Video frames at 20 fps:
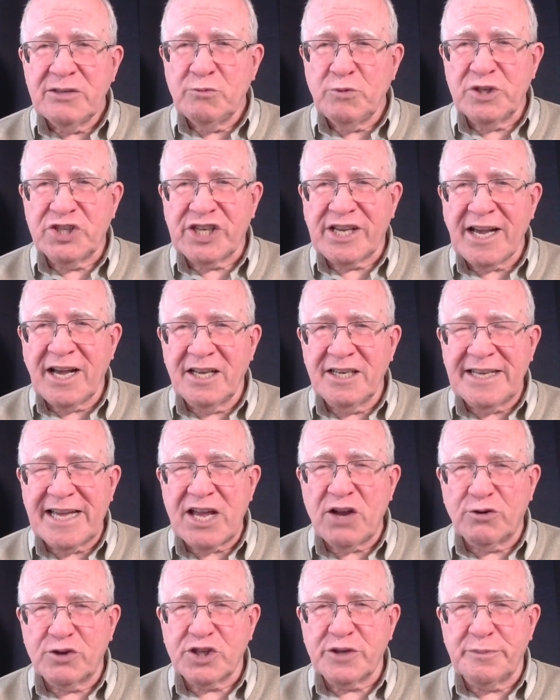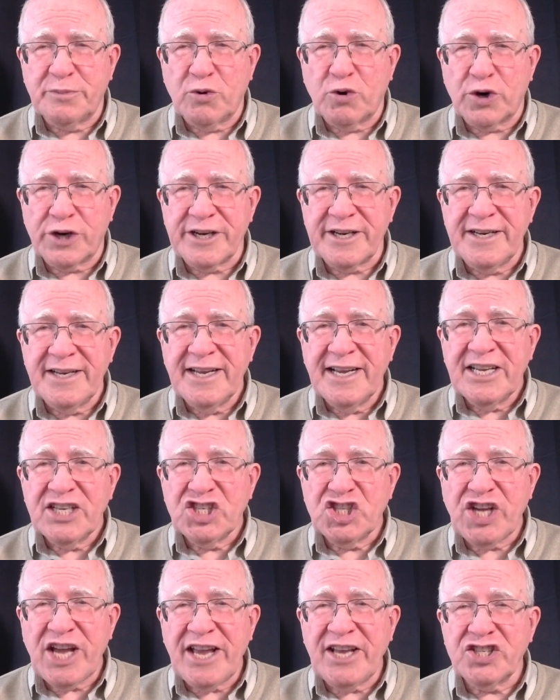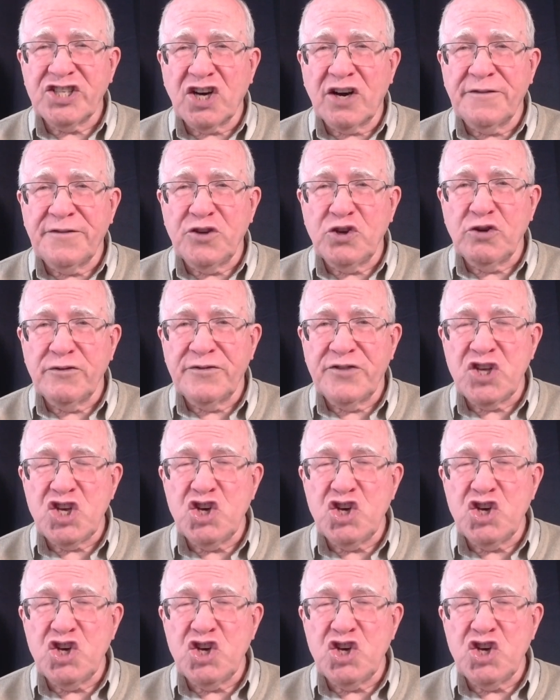which Galileo supported, changed our view of the